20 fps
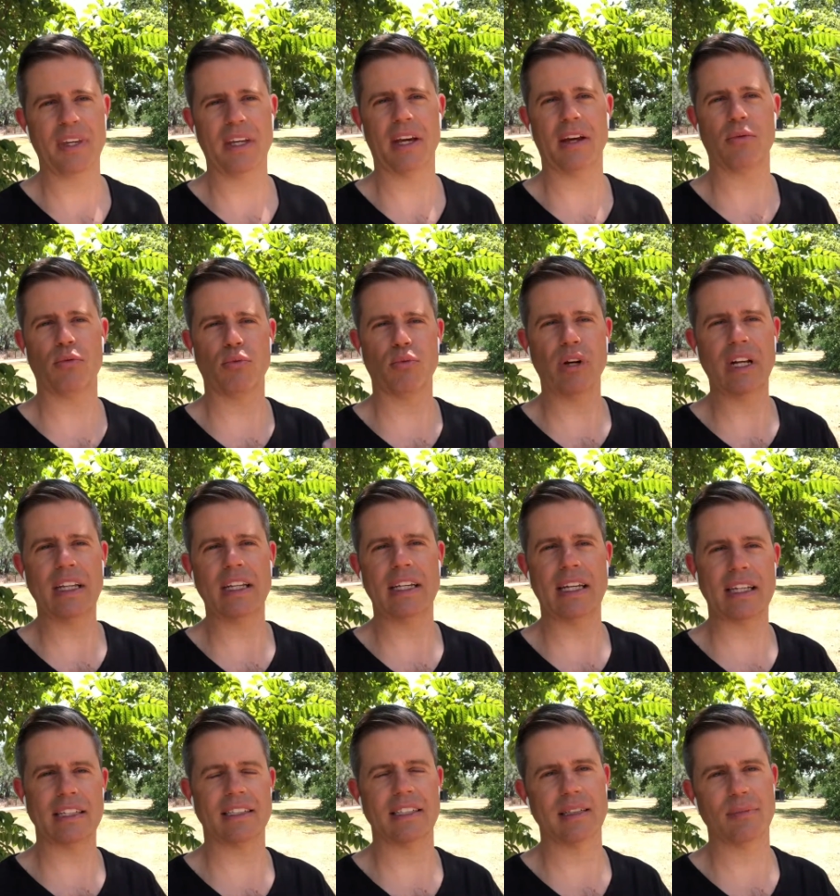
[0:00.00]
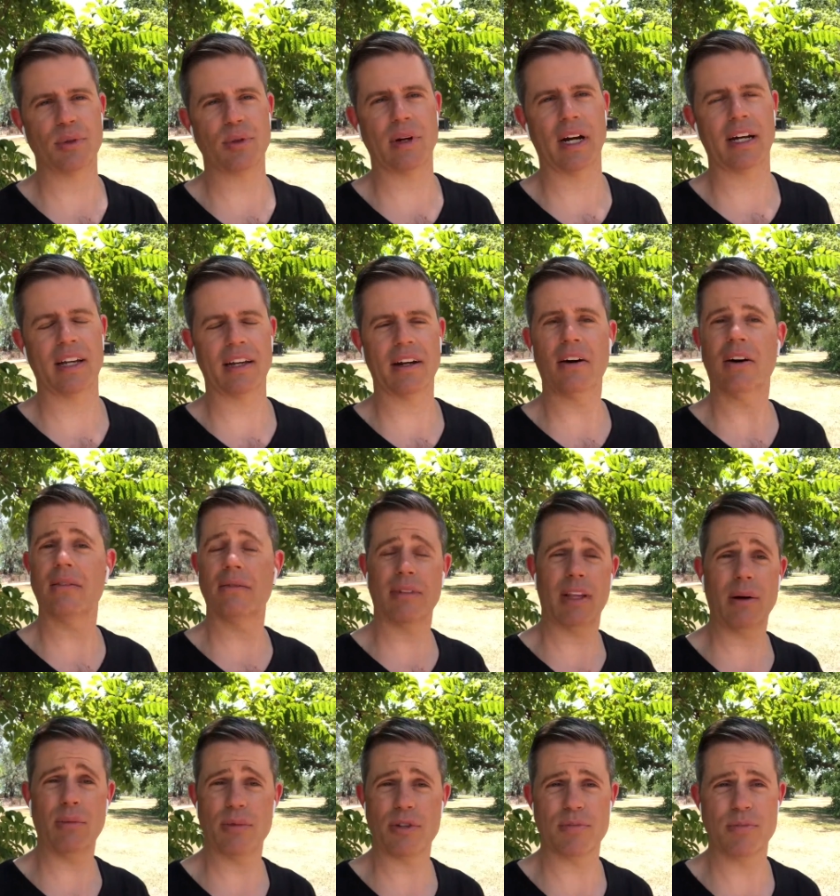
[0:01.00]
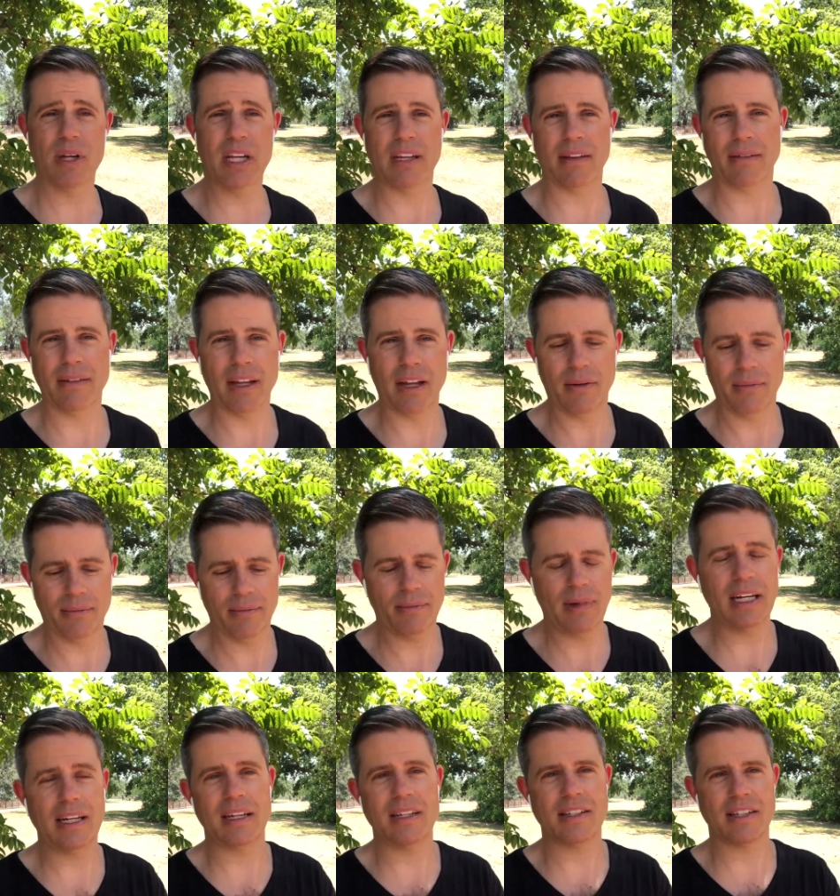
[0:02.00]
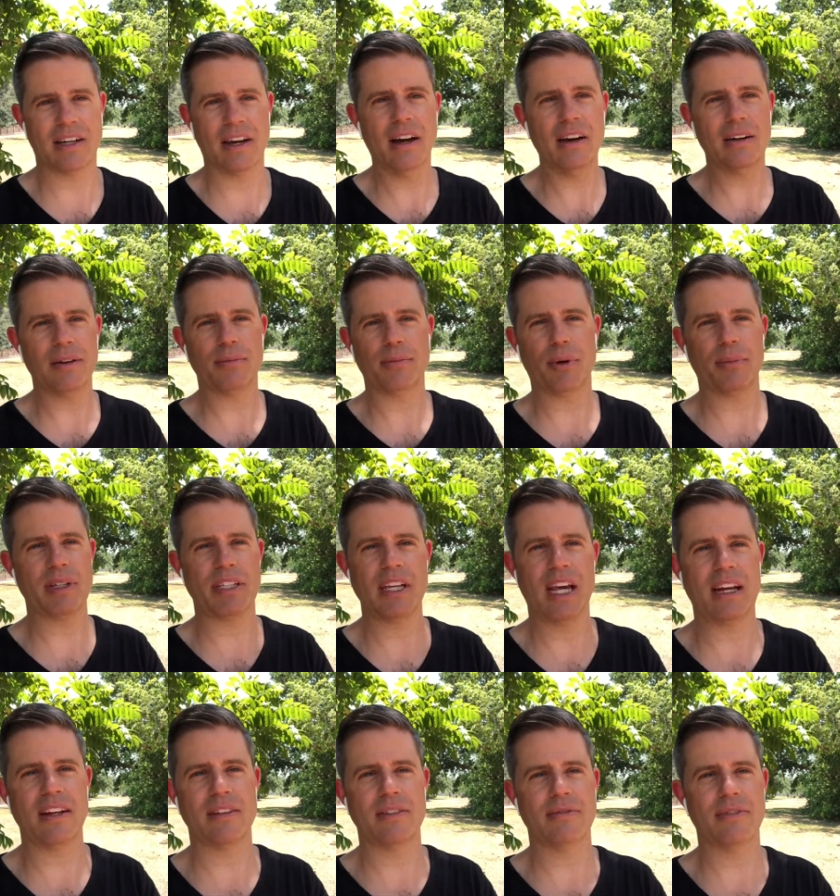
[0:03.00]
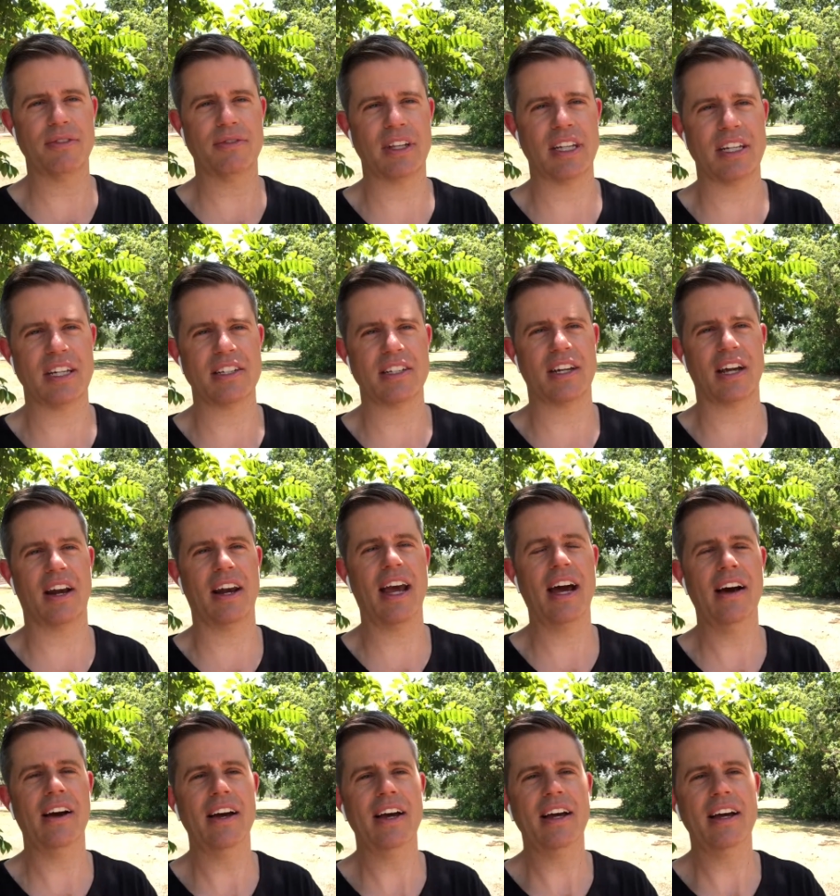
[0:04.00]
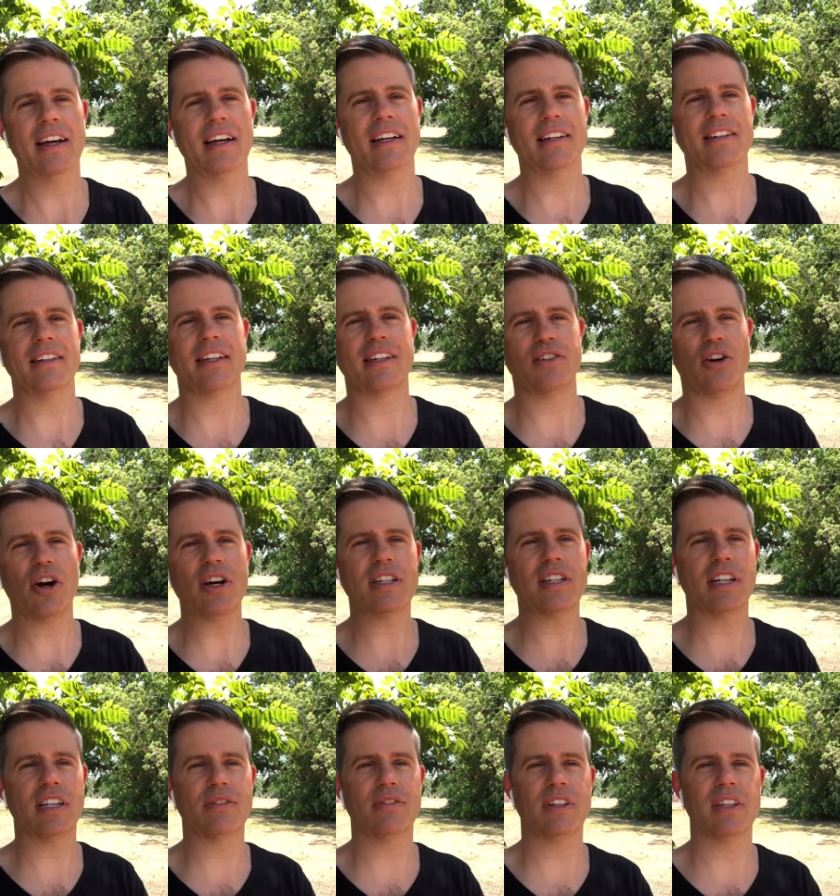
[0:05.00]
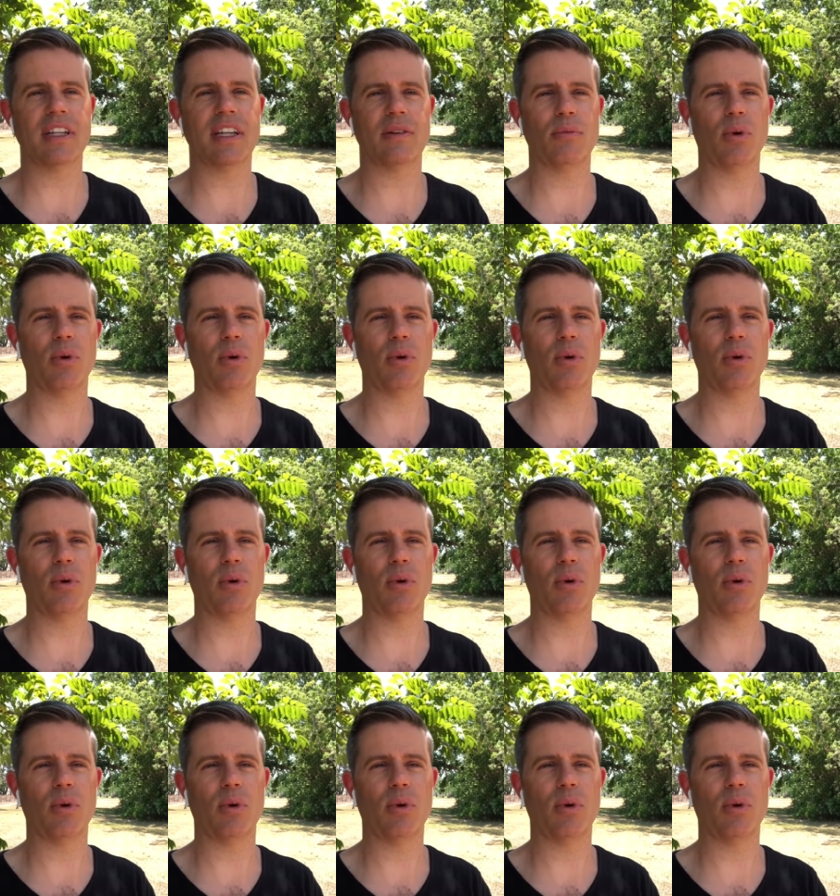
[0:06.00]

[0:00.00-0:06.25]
It really is liberating. That was me, many years ago, probably 10, 15 years ago now, is I used to live in